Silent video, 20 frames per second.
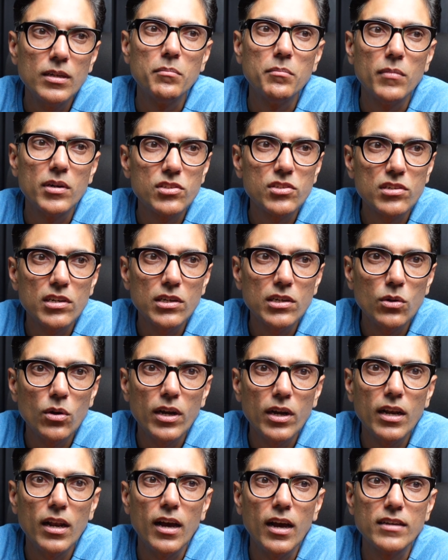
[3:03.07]
mustard
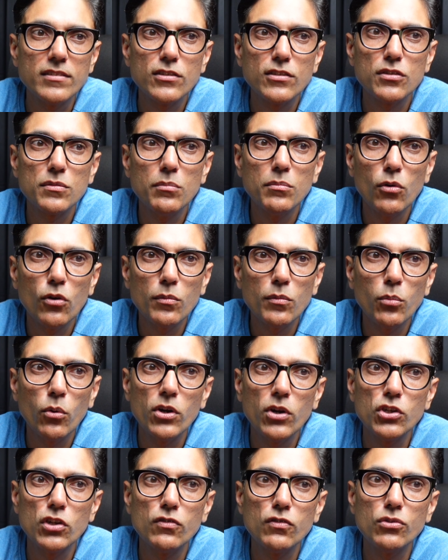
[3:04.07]
oil has a smoke
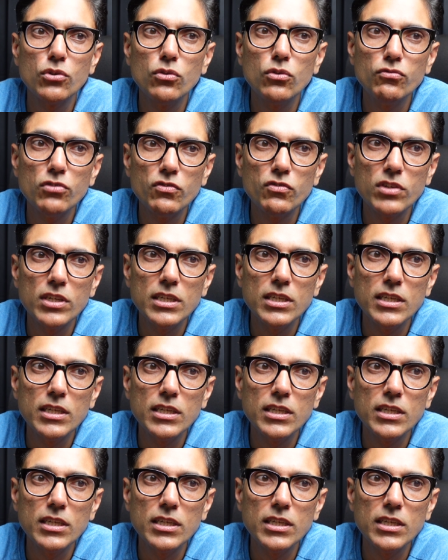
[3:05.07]
point of 250